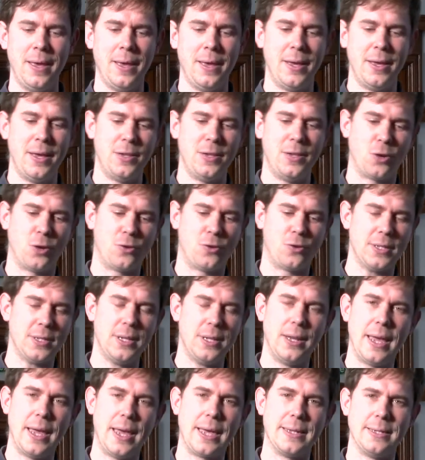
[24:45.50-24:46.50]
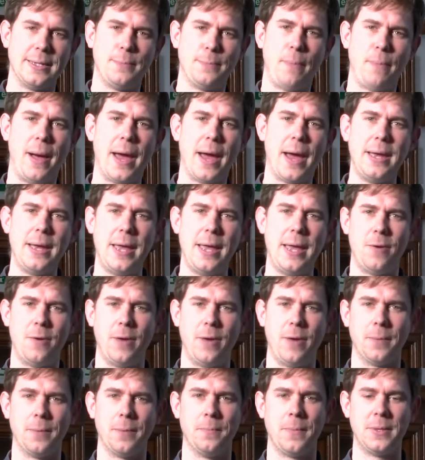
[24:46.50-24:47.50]
So Crossing the Lake is
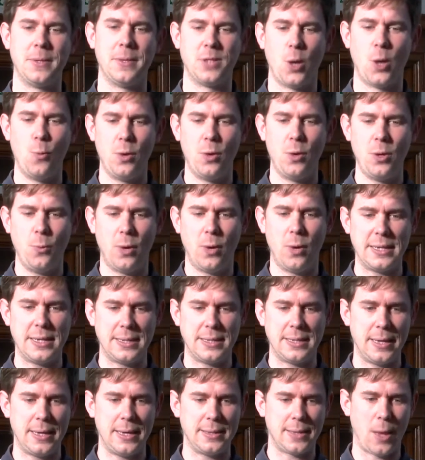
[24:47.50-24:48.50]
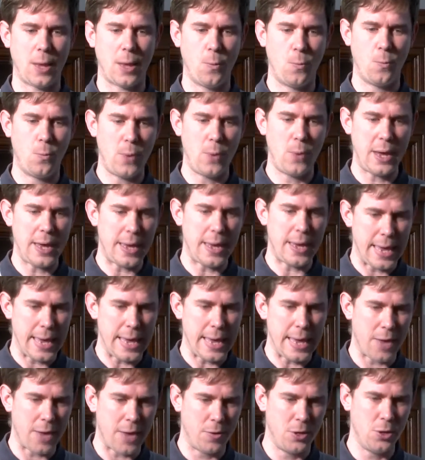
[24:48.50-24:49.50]
pioneering. So I wonder what it is that we
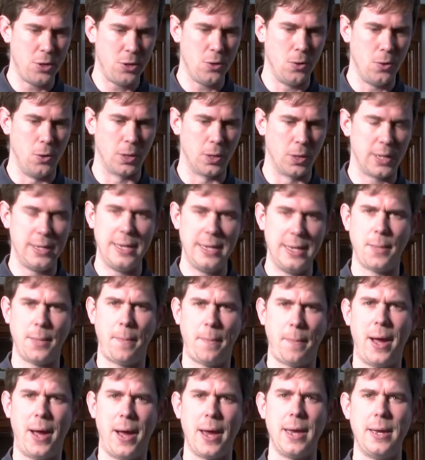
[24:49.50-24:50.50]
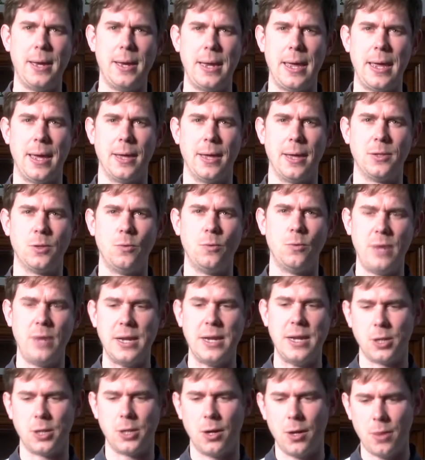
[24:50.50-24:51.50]
here in York need to pioneer to
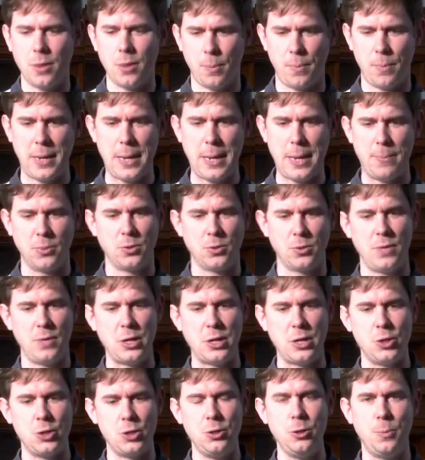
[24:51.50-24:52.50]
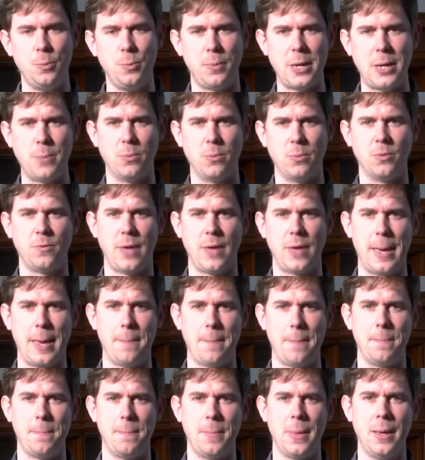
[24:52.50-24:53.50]
reach other people, to reach new people for
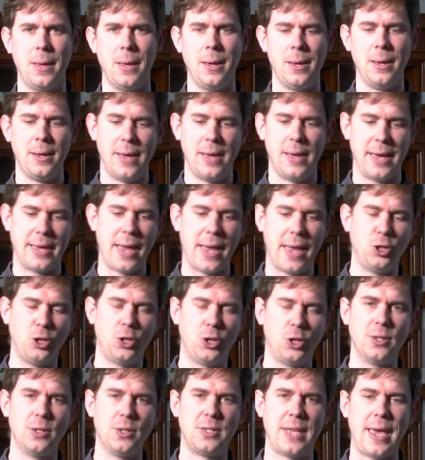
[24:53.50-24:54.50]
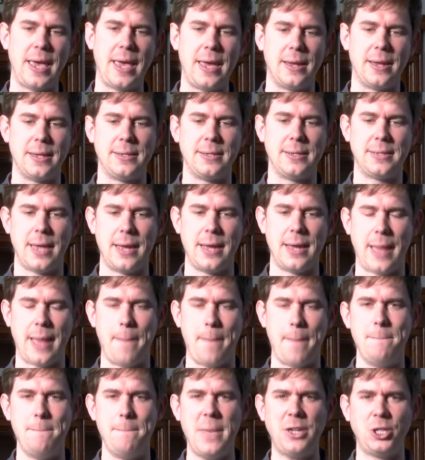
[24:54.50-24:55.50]
him. Again, John Taylor said
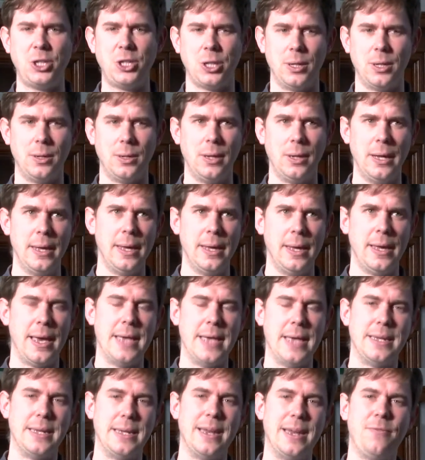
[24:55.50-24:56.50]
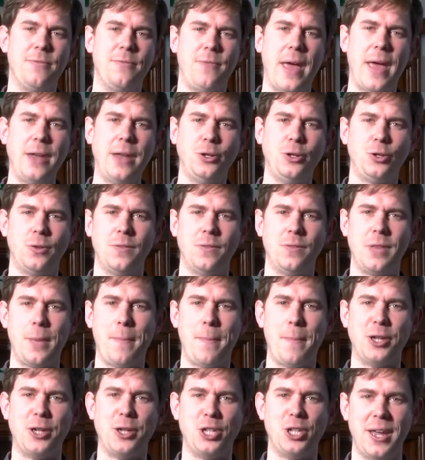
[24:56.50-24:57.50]
that mission is an adventure of the
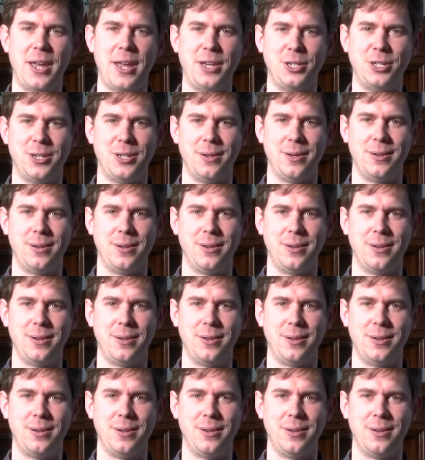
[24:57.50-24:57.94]
imagination.